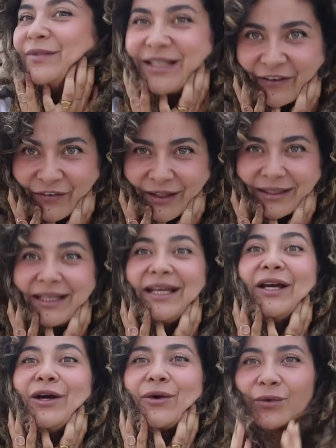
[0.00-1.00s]
definitely
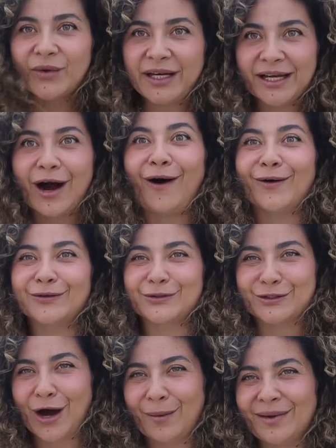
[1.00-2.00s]
reading all those
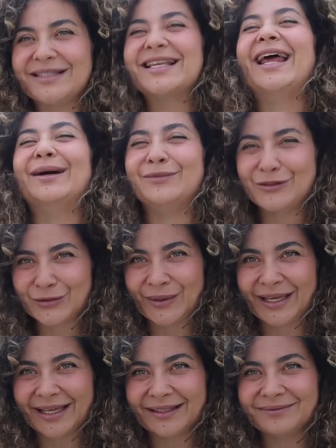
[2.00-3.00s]
comments and I'm
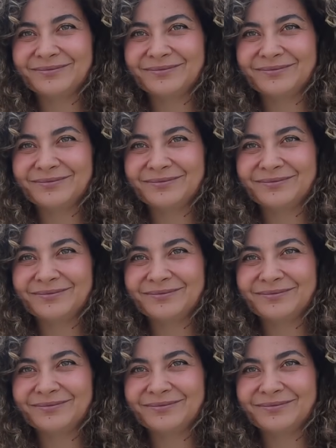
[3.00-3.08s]
doing it.